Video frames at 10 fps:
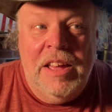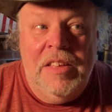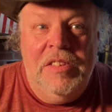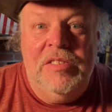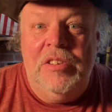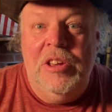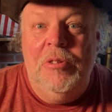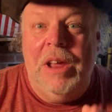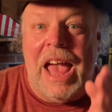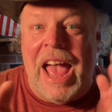this
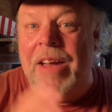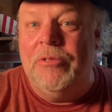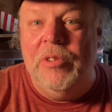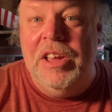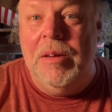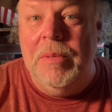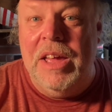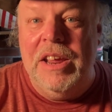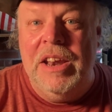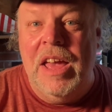dude after he
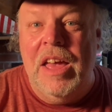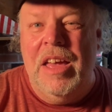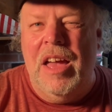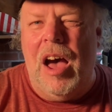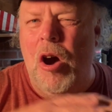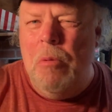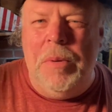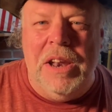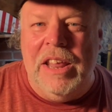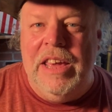committed
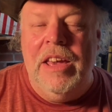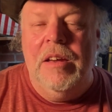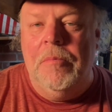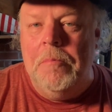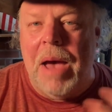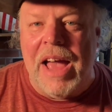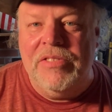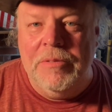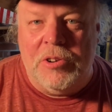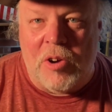openly
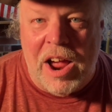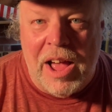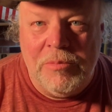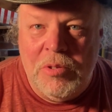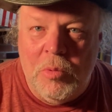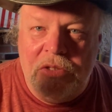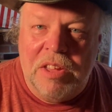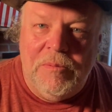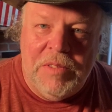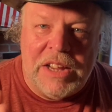massive crimes, was
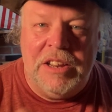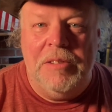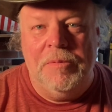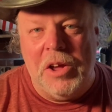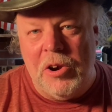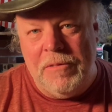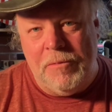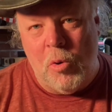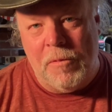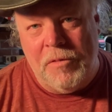convicted of
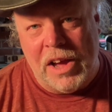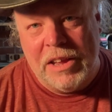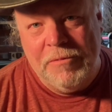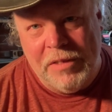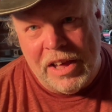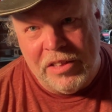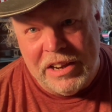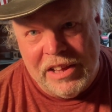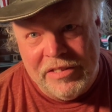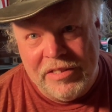34 fucking
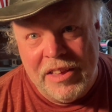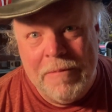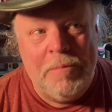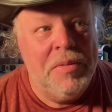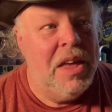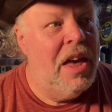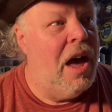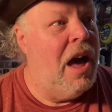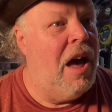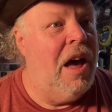felonies,
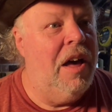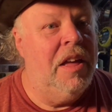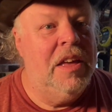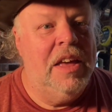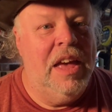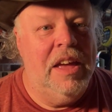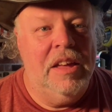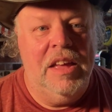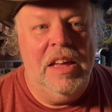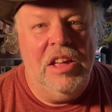an
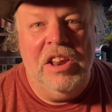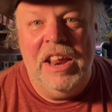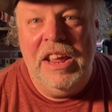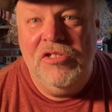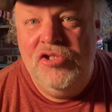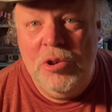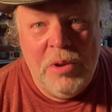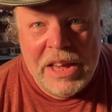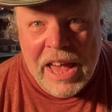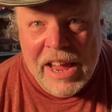
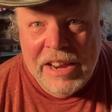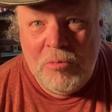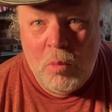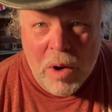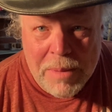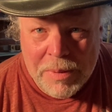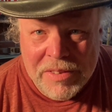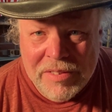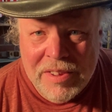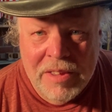adjudicated
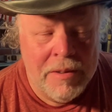rapist